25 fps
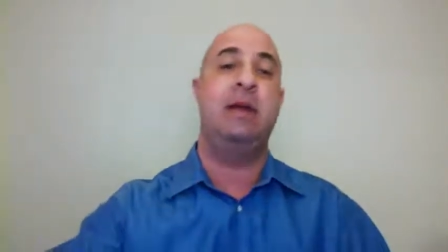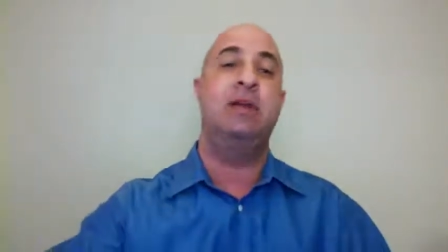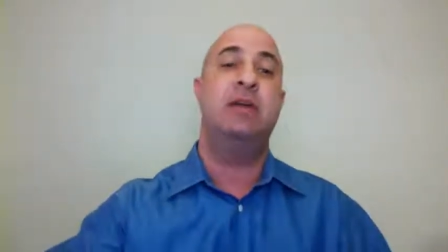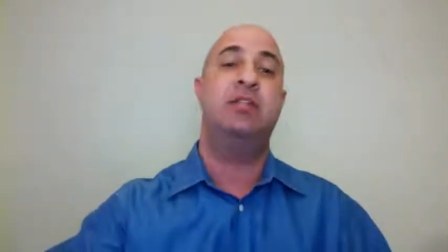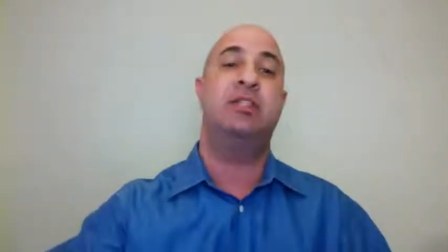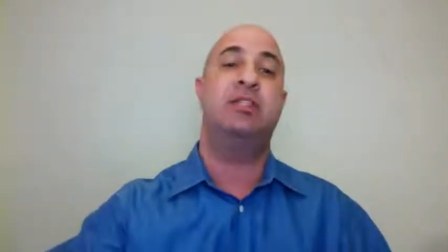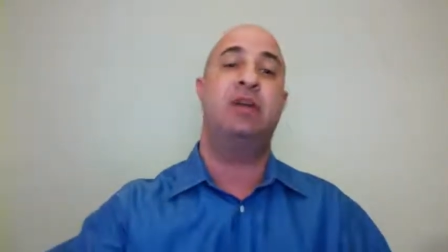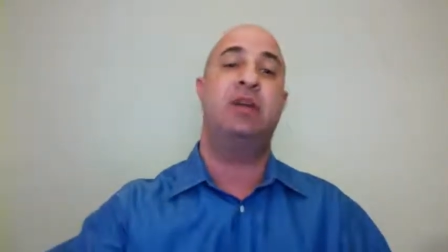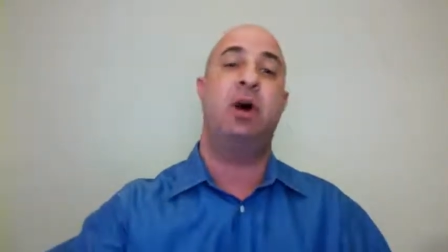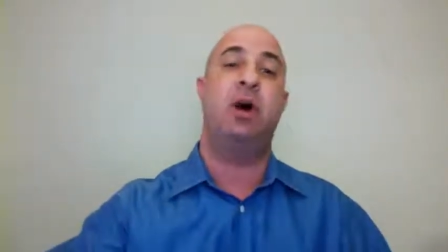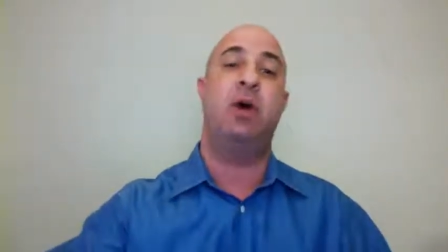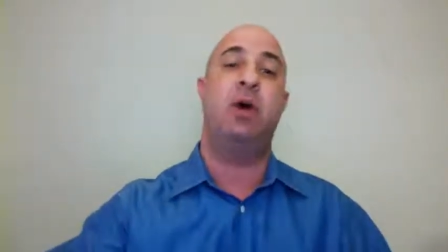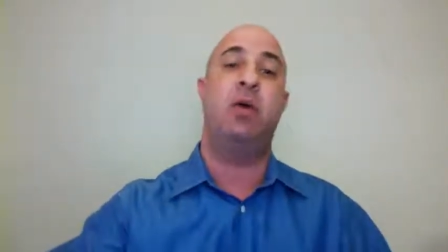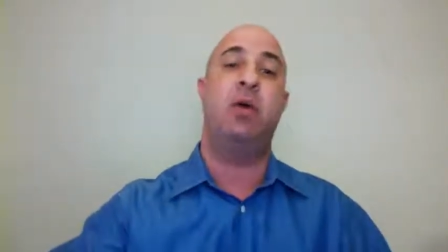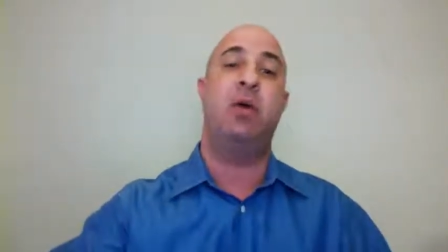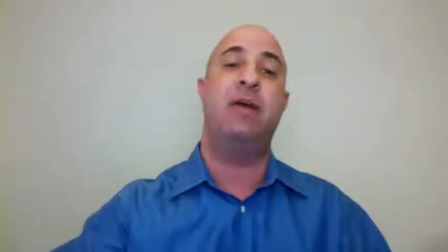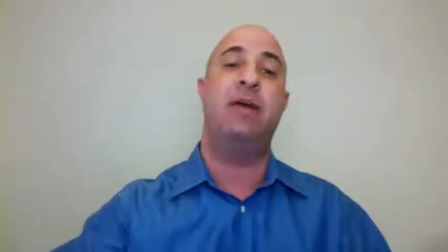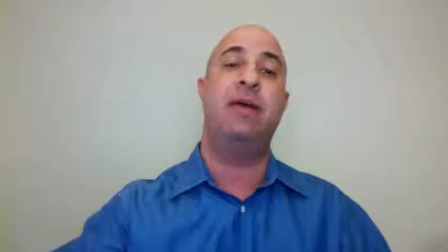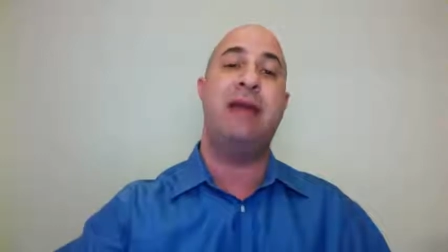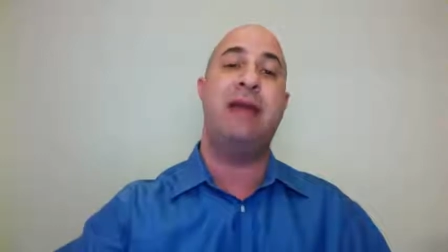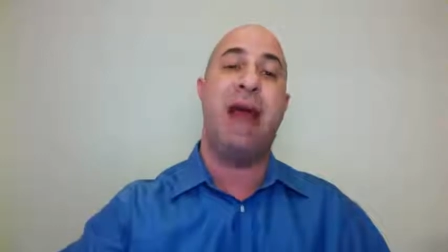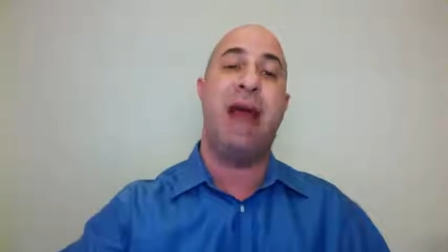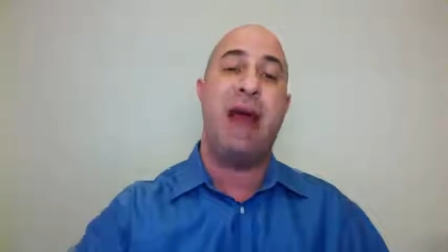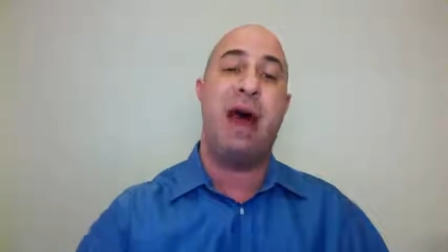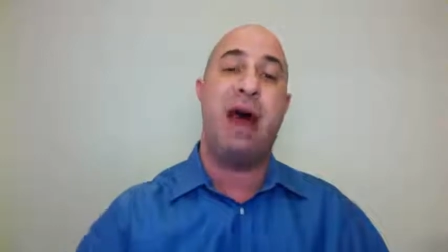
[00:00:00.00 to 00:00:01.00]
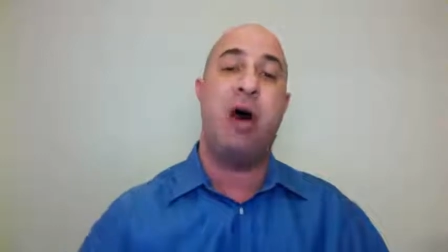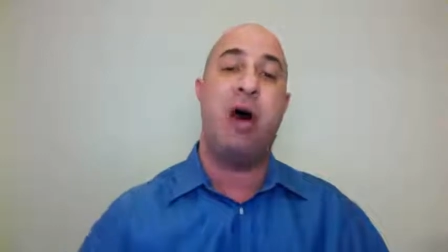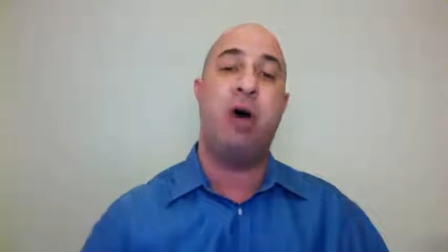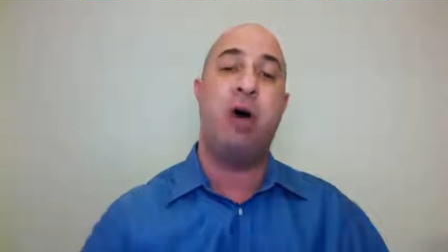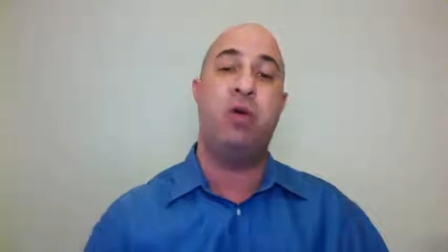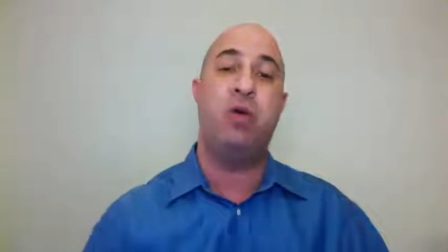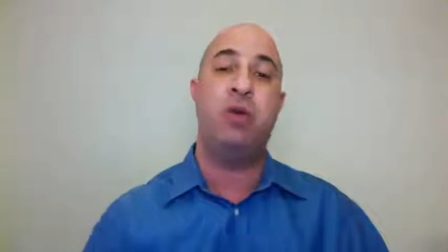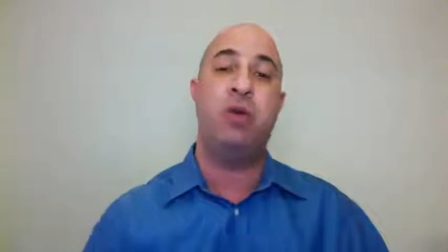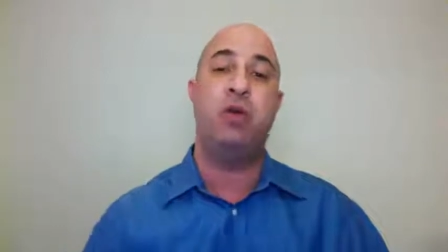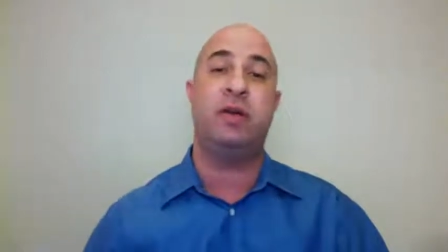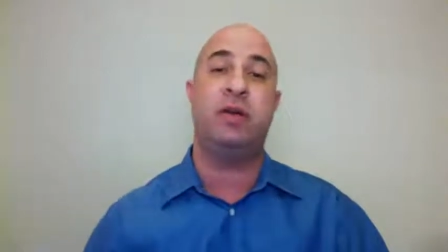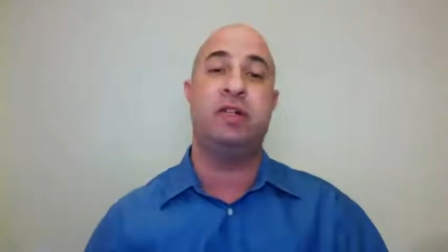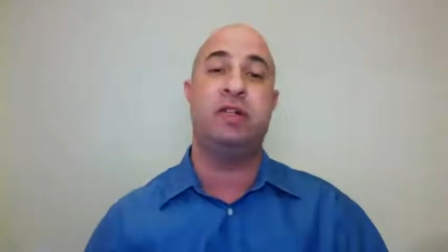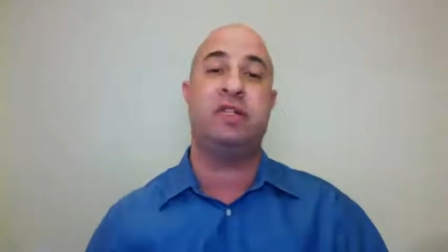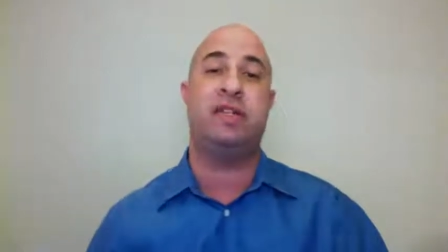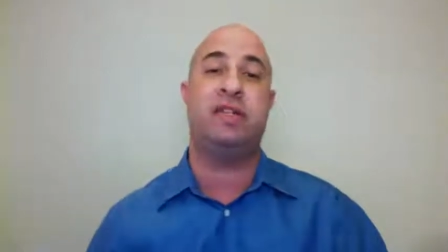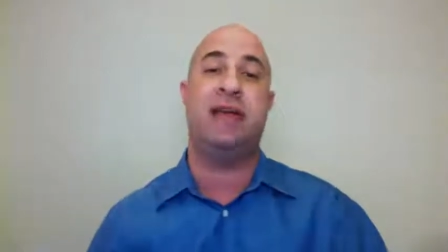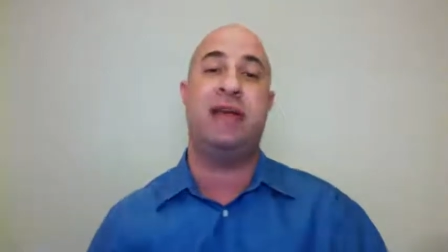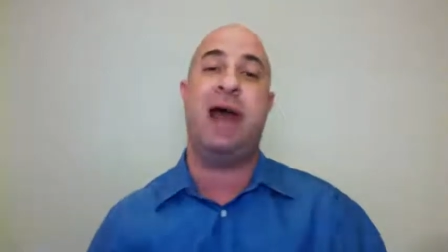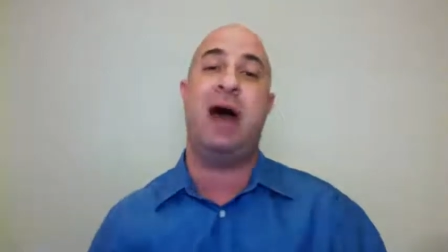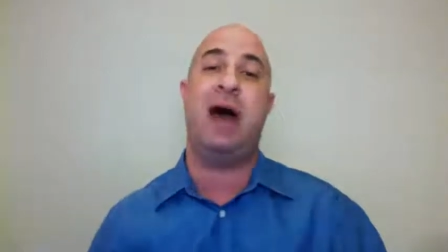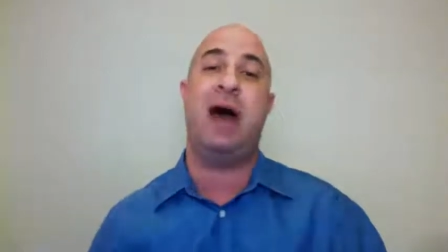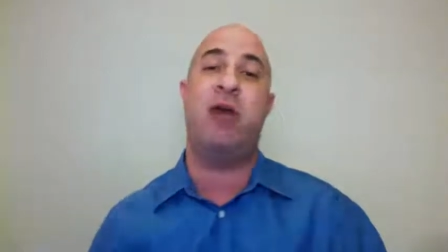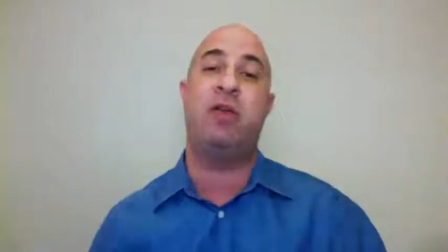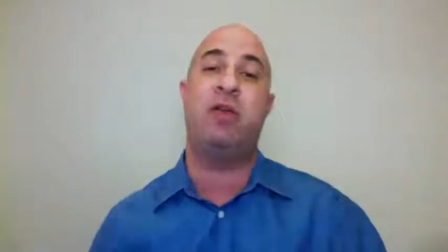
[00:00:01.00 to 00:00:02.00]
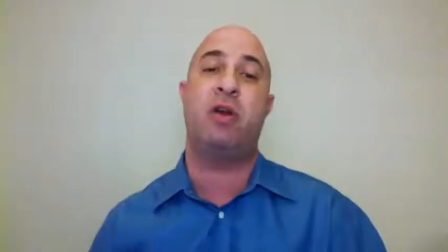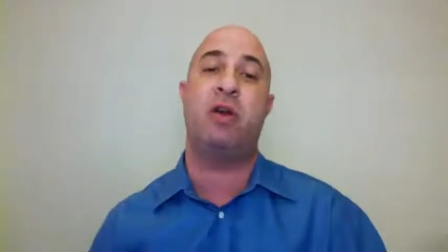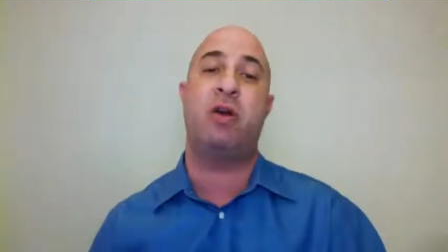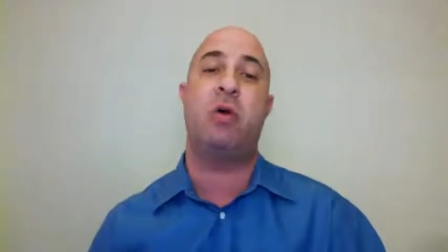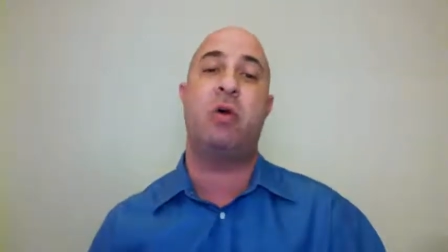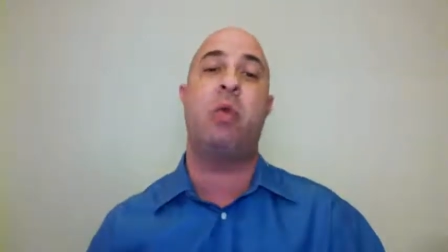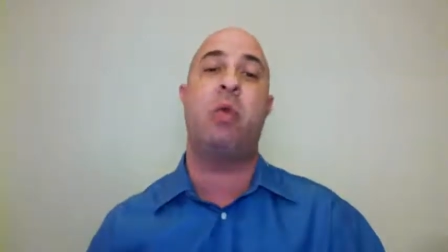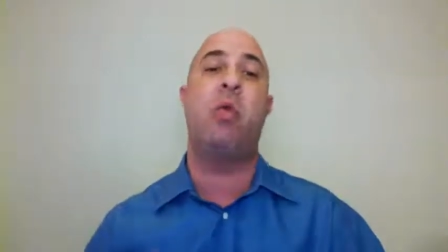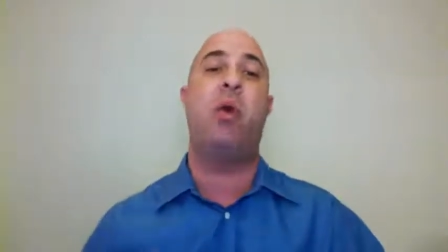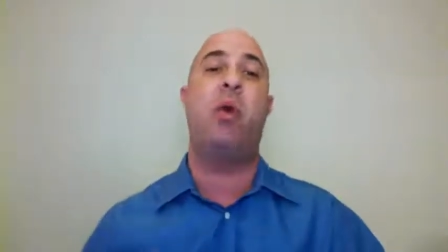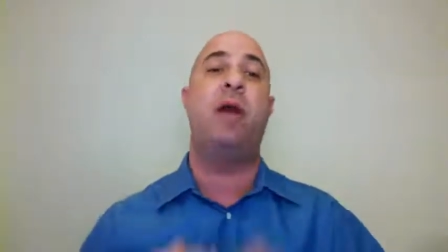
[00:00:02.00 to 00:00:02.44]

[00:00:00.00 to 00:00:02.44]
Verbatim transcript: So now you can see how your